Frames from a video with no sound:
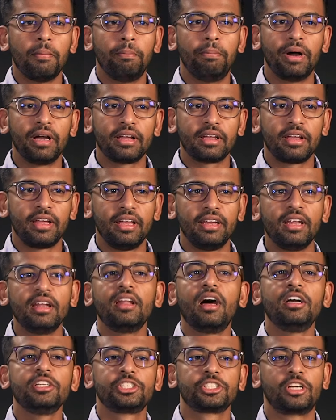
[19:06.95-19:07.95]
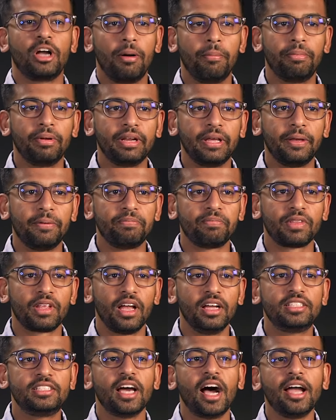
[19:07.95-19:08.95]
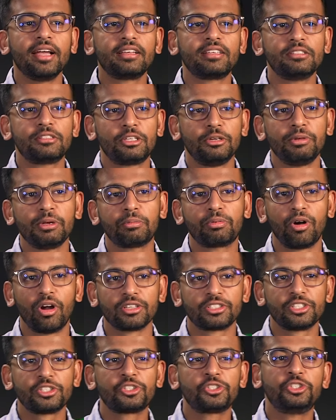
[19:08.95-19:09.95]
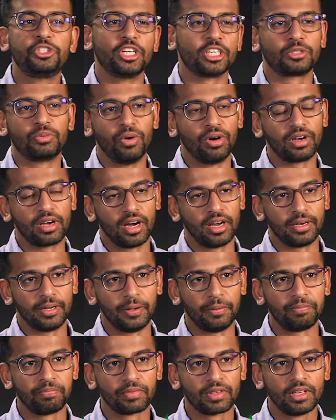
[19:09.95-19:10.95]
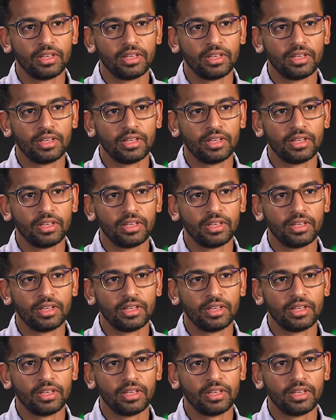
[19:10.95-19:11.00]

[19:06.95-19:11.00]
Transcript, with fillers: But in a larger company, a time-consuming process just won't cut it.